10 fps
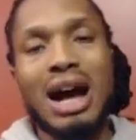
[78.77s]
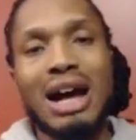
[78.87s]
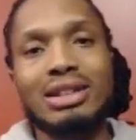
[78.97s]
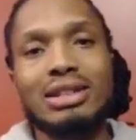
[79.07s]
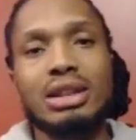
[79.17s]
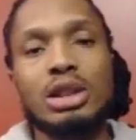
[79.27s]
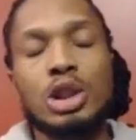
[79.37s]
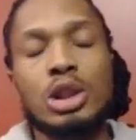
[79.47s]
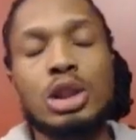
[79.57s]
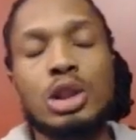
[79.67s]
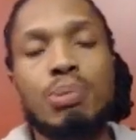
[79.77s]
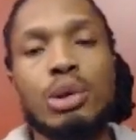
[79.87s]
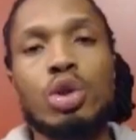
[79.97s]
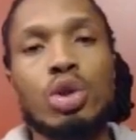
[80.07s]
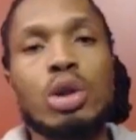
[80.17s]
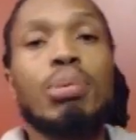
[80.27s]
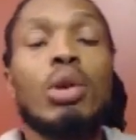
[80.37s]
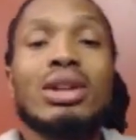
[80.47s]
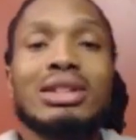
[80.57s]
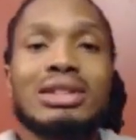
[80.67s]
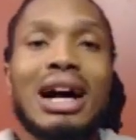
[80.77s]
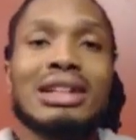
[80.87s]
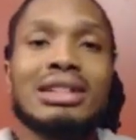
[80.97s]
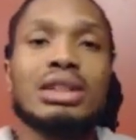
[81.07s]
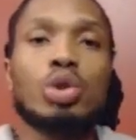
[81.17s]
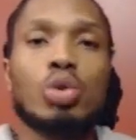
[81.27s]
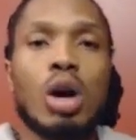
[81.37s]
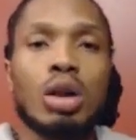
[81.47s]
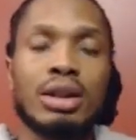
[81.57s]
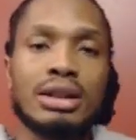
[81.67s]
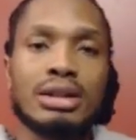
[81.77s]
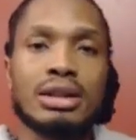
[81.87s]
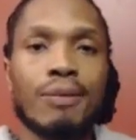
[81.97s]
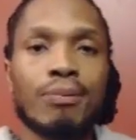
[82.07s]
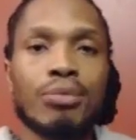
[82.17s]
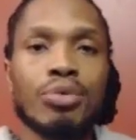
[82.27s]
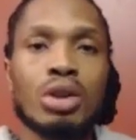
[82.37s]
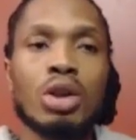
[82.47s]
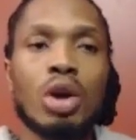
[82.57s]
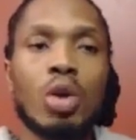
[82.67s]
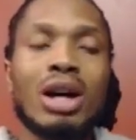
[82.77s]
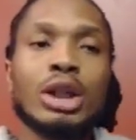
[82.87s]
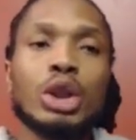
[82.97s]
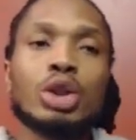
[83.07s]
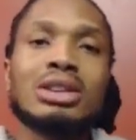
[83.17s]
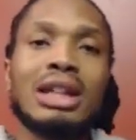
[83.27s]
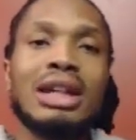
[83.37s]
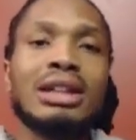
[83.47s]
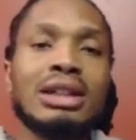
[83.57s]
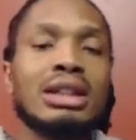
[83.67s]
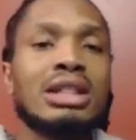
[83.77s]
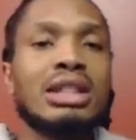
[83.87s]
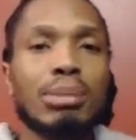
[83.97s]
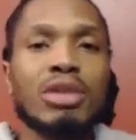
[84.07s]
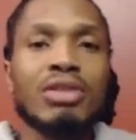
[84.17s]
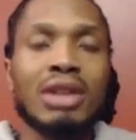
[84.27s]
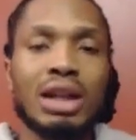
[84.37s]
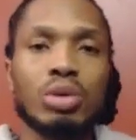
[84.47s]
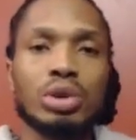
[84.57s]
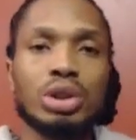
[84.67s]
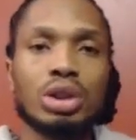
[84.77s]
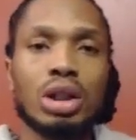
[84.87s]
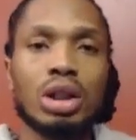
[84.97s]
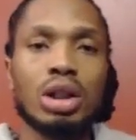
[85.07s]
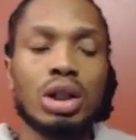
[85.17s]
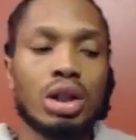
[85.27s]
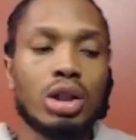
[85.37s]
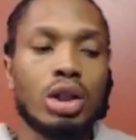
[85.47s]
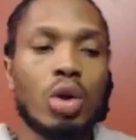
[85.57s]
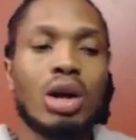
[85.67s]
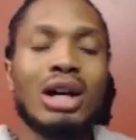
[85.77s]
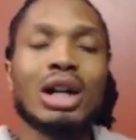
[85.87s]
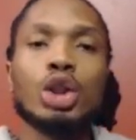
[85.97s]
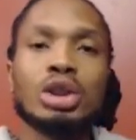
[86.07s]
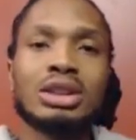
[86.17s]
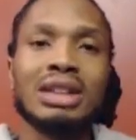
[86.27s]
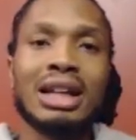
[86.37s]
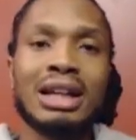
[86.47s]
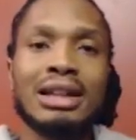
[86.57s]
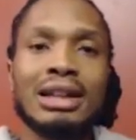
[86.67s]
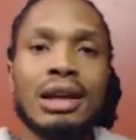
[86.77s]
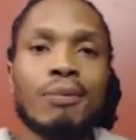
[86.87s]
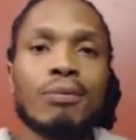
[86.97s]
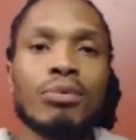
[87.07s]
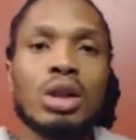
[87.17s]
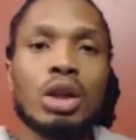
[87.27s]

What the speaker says: how the spiritual component ties into all of this. Understanding deceptive language, understanding,